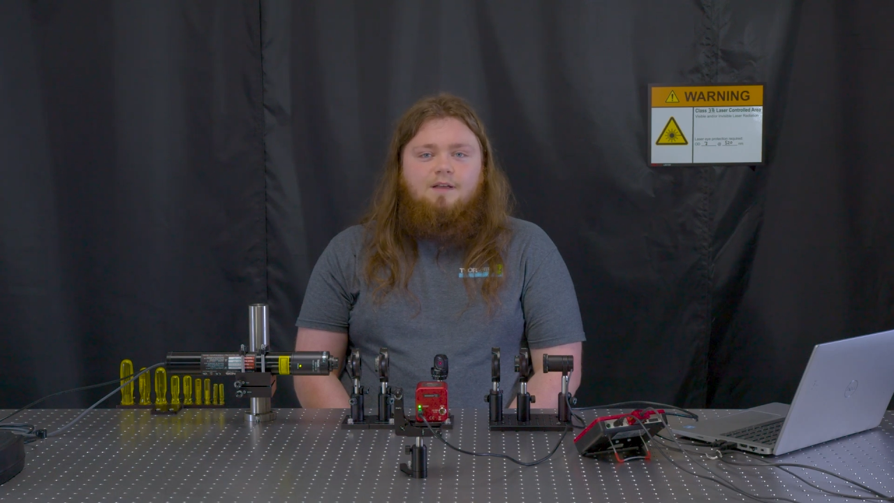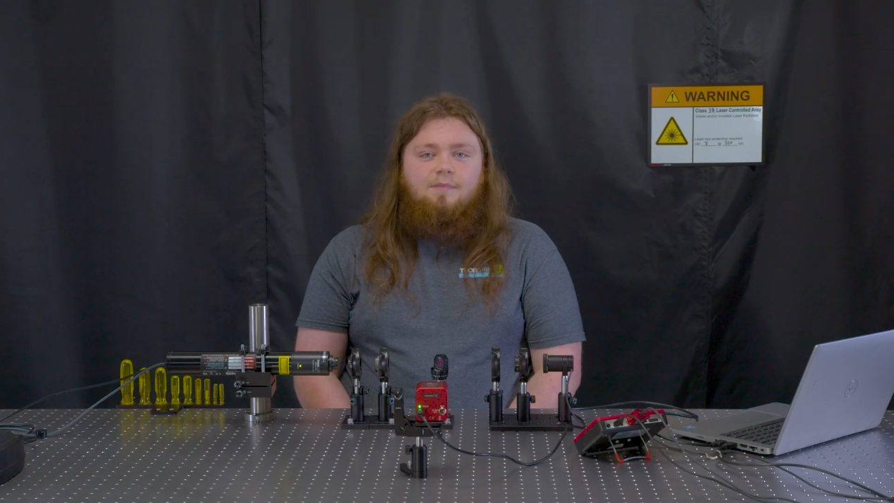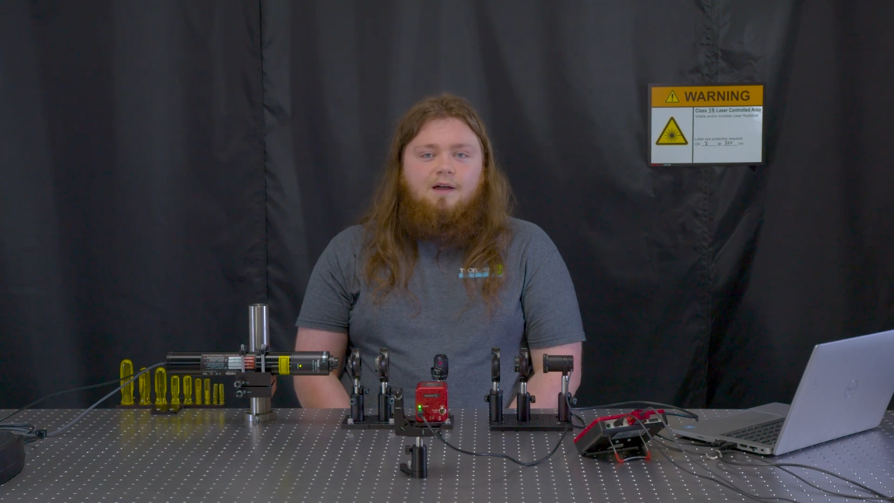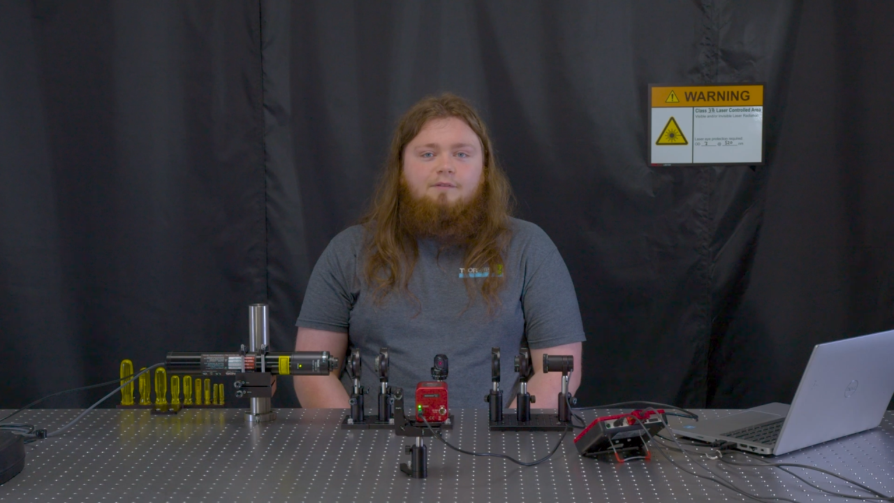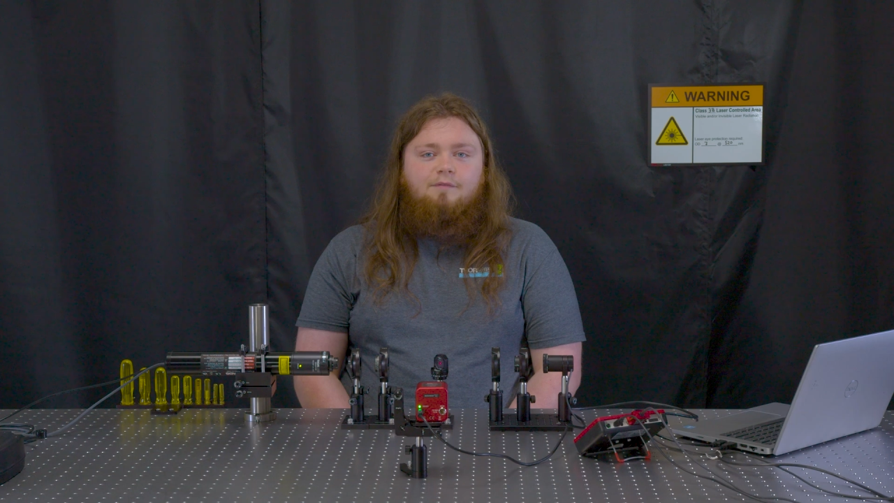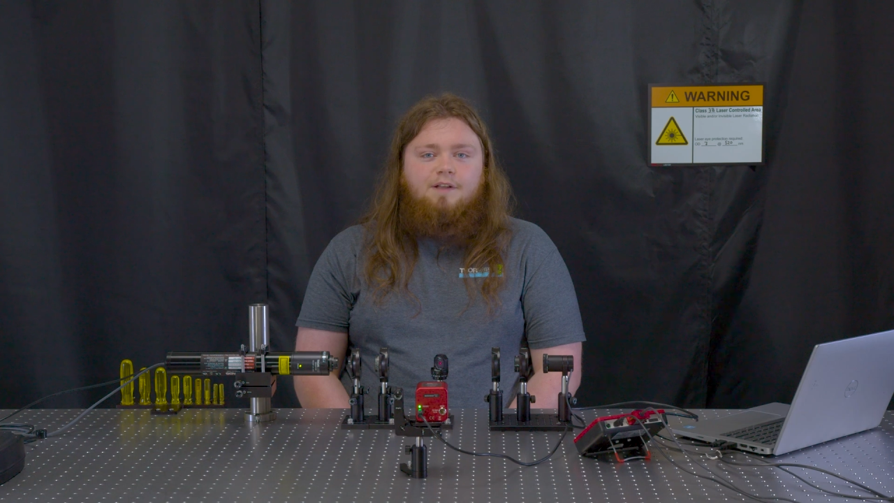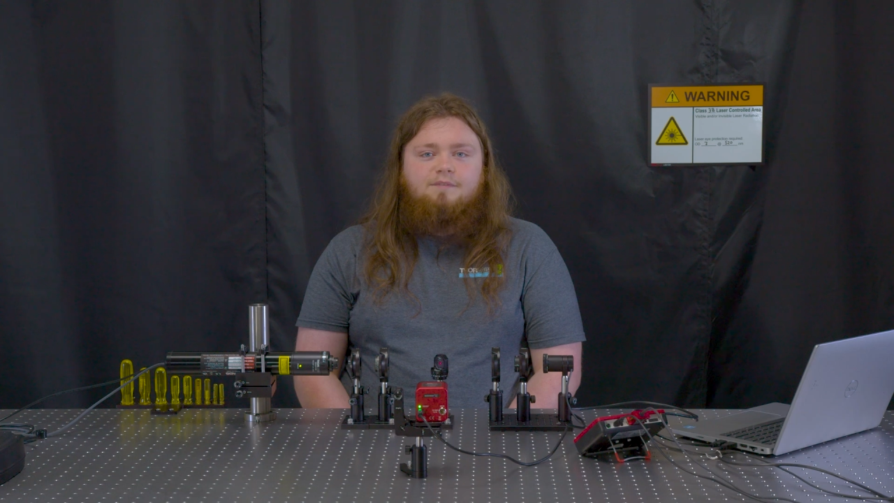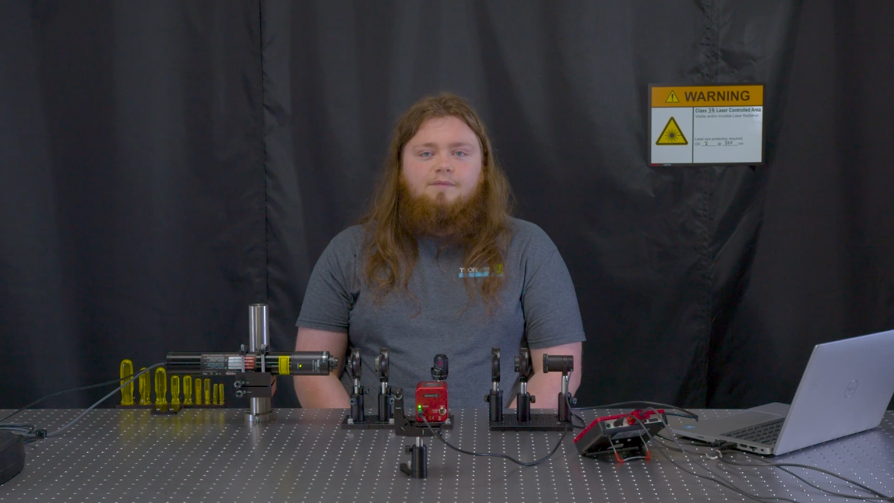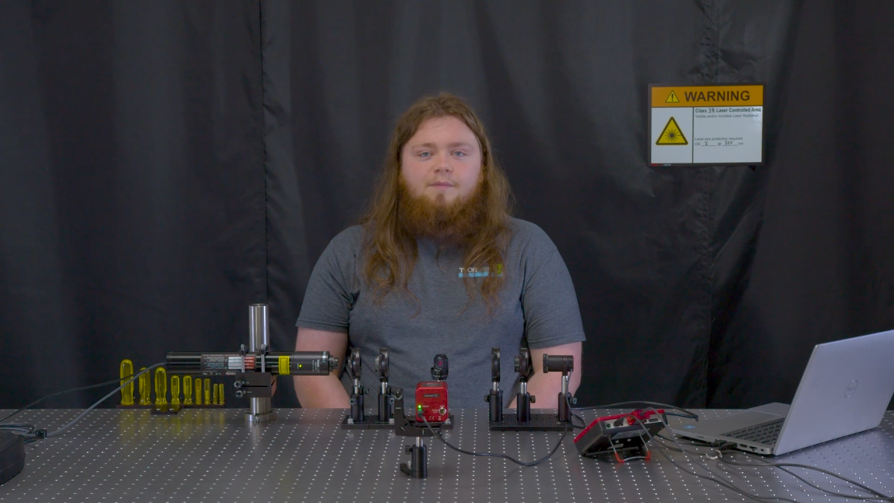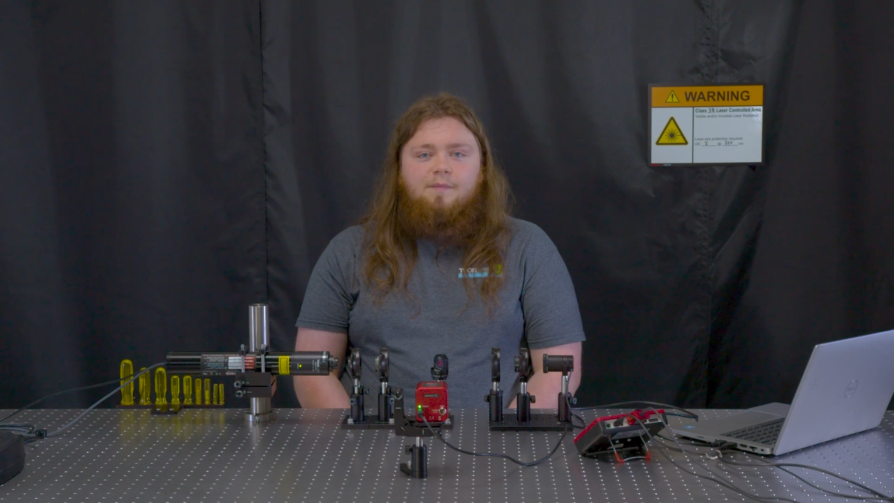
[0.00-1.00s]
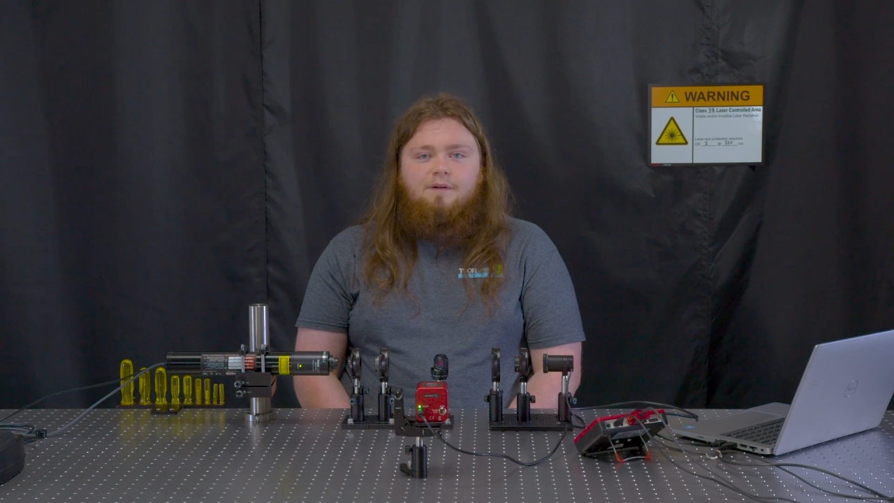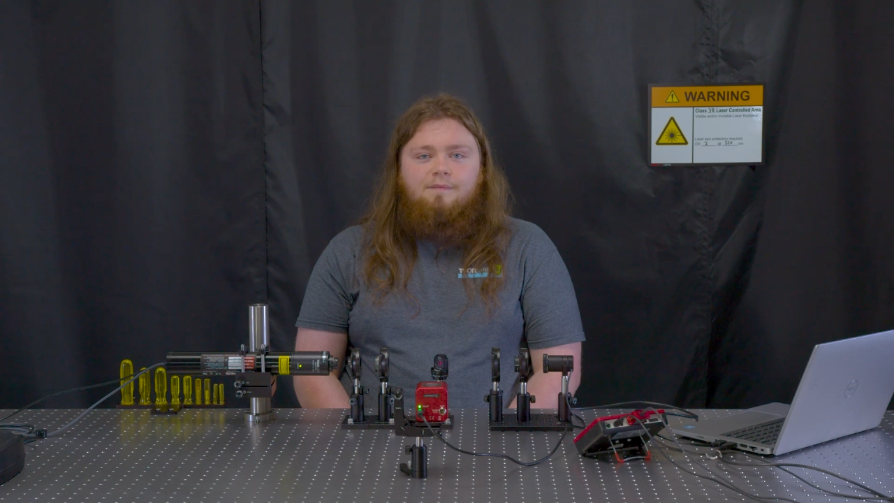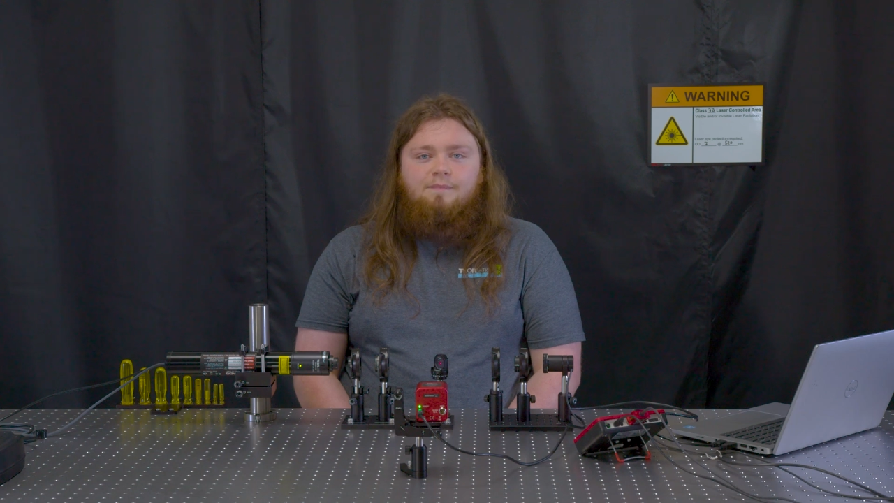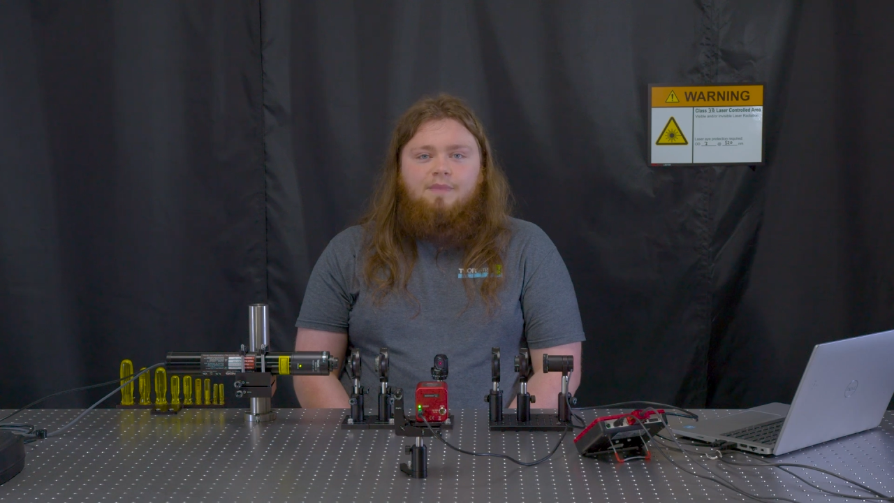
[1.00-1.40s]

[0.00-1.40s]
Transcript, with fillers: upon reflection from the mirror.